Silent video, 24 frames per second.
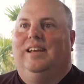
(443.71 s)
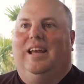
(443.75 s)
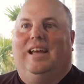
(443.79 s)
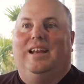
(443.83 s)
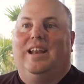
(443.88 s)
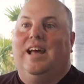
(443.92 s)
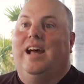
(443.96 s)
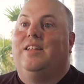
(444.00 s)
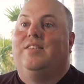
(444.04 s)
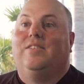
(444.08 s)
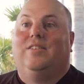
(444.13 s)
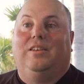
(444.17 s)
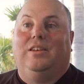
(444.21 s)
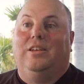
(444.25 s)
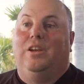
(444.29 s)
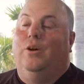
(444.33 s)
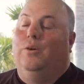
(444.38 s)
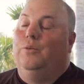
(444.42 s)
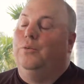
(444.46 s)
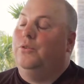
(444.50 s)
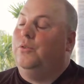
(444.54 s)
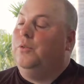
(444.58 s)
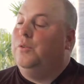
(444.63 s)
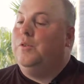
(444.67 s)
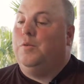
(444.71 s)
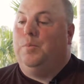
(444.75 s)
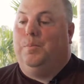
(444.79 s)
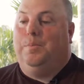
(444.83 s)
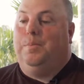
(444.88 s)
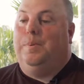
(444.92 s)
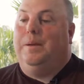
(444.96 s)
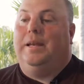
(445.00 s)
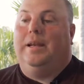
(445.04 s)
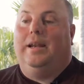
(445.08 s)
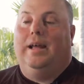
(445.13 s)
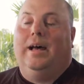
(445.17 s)
And that's, so it's
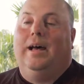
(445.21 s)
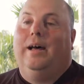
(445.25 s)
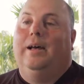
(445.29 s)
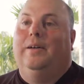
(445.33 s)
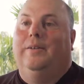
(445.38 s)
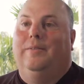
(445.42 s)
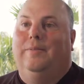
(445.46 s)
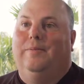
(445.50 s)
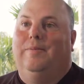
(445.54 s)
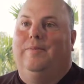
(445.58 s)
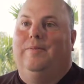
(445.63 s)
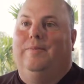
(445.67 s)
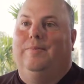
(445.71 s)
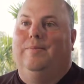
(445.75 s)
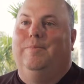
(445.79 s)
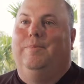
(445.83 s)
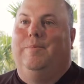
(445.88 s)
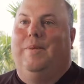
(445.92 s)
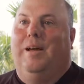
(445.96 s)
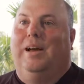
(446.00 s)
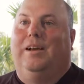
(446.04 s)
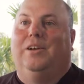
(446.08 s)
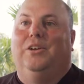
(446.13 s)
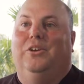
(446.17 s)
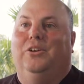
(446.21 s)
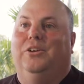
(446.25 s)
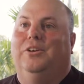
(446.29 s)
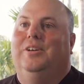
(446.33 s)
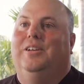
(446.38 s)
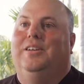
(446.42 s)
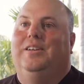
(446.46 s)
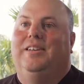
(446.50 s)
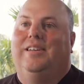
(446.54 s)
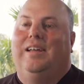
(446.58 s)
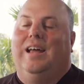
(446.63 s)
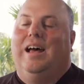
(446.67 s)
been a
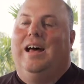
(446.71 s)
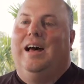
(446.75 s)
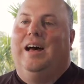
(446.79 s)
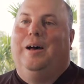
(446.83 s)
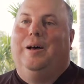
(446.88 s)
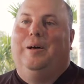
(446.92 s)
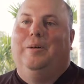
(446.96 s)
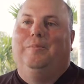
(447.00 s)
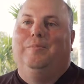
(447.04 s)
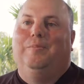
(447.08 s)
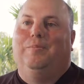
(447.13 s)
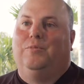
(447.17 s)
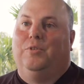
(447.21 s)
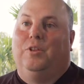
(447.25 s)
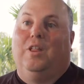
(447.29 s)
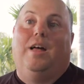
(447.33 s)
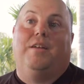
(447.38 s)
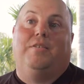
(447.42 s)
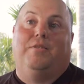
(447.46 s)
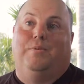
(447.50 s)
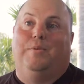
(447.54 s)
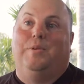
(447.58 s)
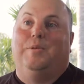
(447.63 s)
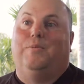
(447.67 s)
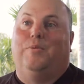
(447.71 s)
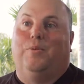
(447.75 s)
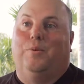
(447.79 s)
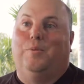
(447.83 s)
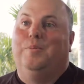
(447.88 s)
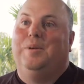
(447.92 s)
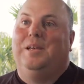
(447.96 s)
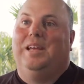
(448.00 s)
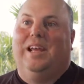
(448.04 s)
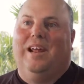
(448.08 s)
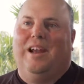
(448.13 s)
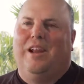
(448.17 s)
good philosophy for
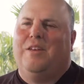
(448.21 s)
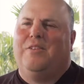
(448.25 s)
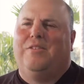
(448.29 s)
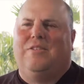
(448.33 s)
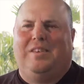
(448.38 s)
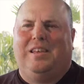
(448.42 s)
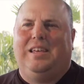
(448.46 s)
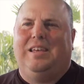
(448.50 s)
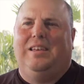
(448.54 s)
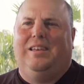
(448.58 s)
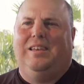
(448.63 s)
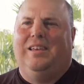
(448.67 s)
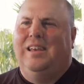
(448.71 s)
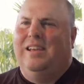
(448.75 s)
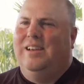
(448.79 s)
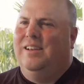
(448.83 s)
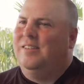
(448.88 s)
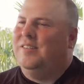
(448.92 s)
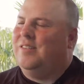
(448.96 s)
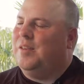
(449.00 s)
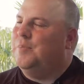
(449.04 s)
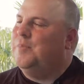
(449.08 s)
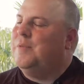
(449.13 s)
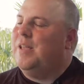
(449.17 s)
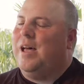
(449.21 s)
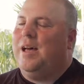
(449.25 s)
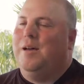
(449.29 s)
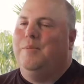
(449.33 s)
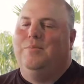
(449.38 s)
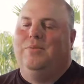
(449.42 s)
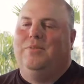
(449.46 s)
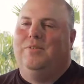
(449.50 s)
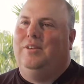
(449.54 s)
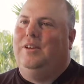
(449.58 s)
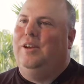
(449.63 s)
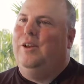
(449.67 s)
me. And I see
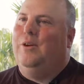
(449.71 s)
sometimes,